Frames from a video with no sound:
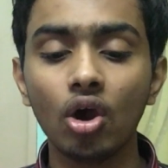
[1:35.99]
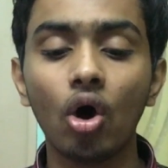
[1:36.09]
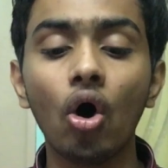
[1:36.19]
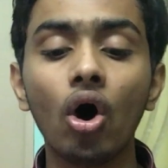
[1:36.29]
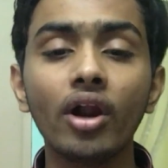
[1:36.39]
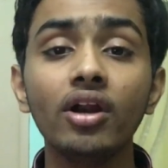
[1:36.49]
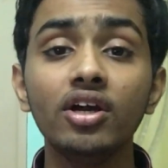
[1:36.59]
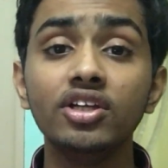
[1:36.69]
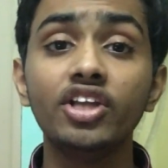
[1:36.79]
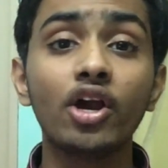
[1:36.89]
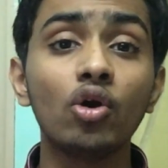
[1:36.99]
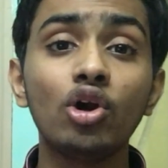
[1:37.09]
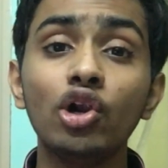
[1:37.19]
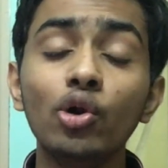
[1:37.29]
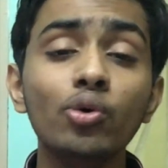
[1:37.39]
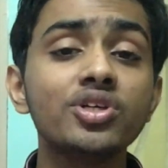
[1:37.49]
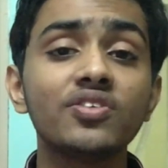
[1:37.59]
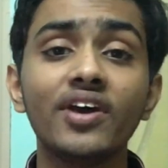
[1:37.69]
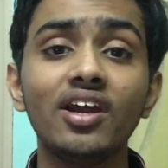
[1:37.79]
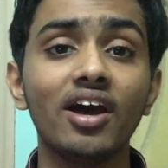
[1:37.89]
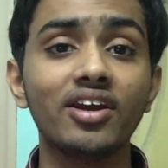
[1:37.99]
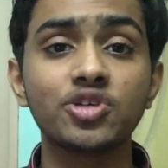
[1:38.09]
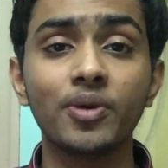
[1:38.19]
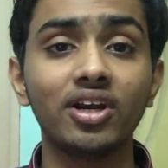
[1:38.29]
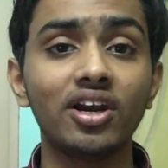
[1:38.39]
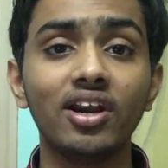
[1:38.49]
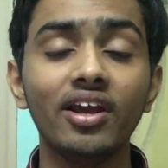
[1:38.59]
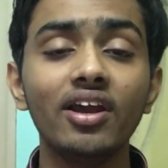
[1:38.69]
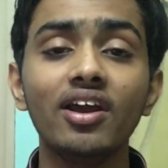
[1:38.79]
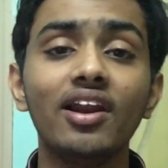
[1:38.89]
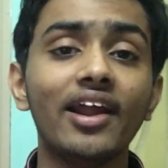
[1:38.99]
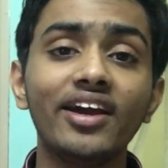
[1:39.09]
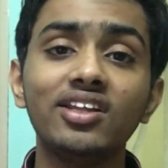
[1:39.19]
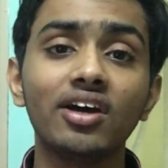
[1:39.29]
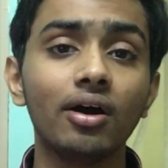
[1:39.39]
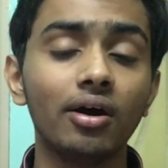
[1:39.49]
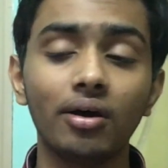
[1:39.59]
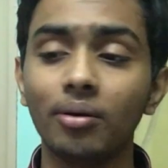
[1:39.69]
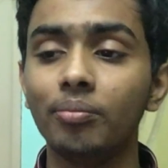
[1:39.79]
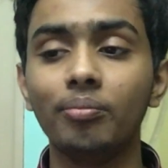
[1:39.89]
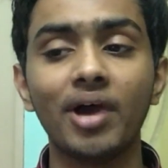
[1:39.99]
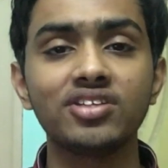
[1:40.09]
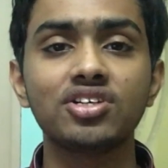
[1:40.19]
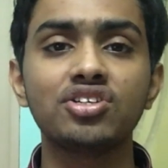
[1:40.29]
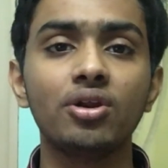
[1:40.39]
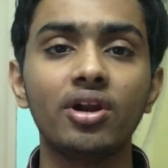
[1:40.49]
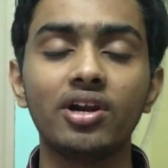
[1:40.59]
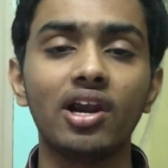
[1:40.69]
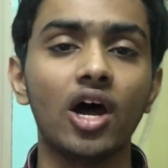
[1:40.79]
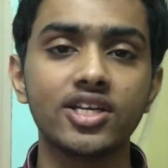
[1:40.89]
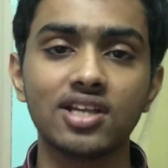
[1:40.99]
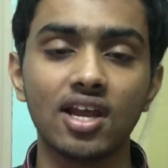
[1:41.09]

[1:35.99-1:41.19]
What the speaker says: or they could lose very unexpectedly, like the Manchester United last